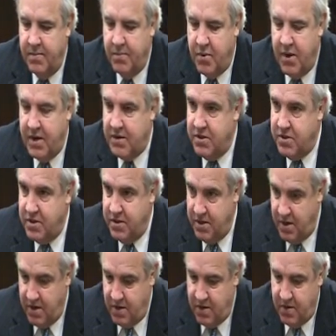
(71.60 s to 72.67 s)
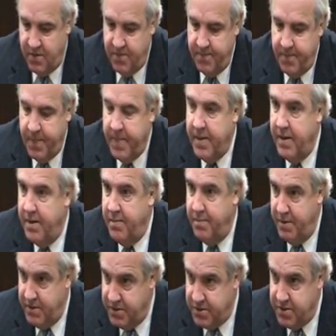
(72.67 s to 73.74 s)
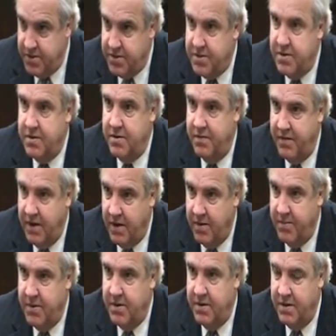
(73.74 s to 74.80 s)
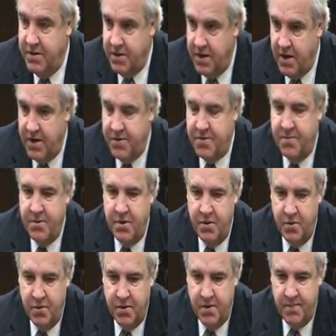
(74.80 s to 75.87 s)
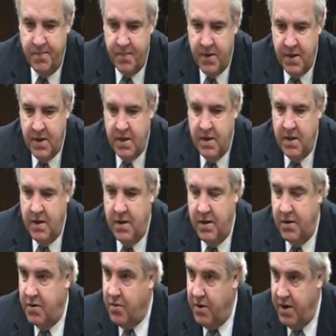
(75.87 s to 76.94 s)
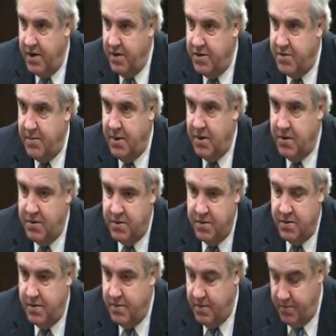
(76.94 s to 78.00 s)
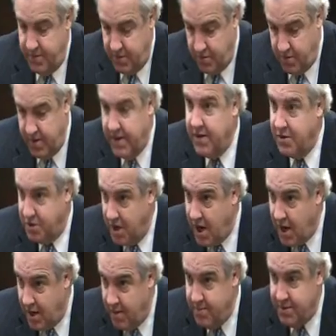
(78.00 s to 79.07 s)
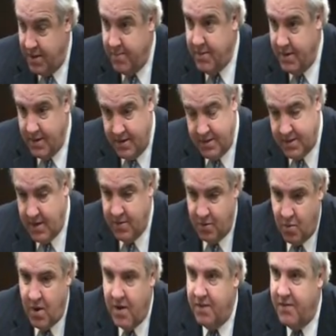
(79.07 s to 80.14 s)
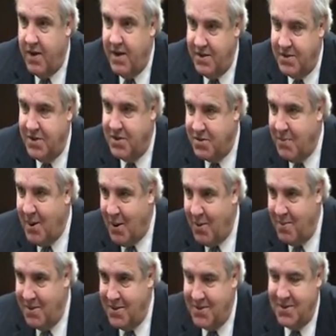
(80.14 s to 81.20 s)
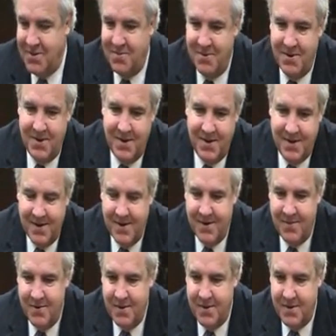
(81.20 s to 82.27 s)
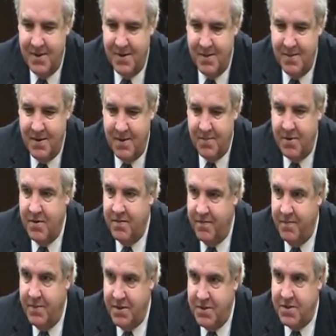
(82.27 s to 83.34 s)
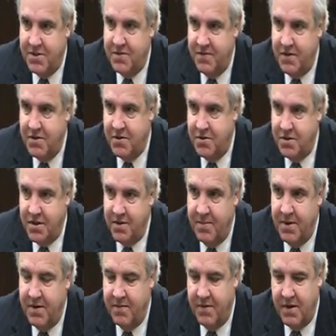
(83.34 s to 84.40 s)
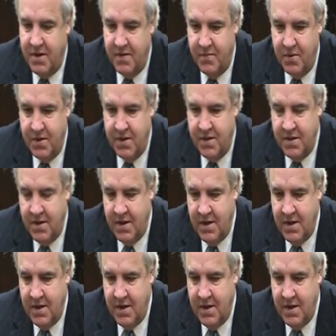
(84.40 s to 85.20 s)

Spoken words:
practicing law and business development as an entrepreneur, in creating small, in creating jobs. I guess I'd qualify as a small businessman with a number of business ventures I've been involved with,